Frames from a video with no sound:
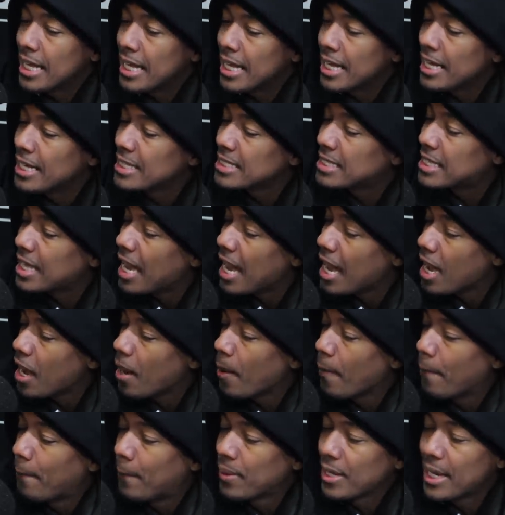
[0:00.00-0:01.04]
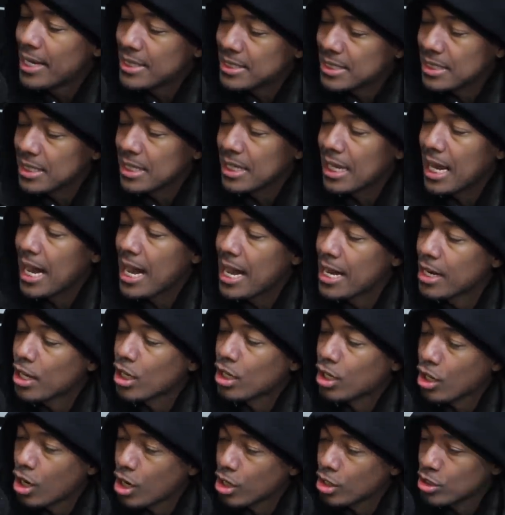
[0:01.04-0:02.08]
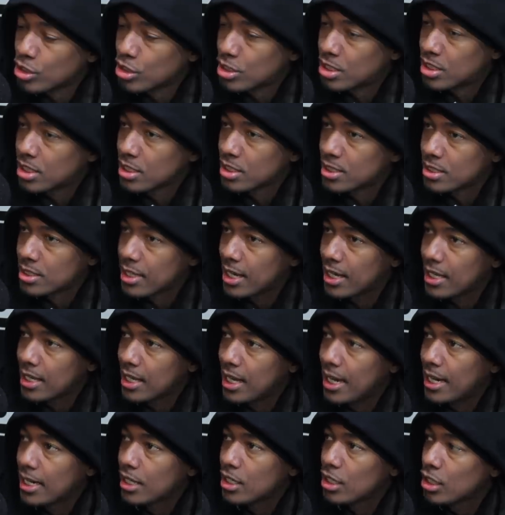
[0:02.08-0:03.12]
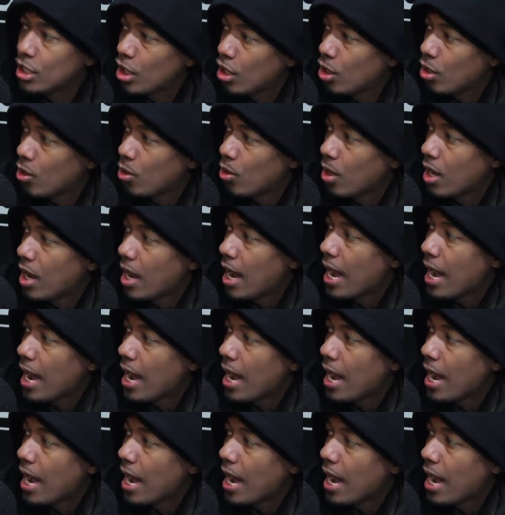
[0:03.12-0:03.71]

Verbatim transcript: Is that a blessing and a curse to say like, yo,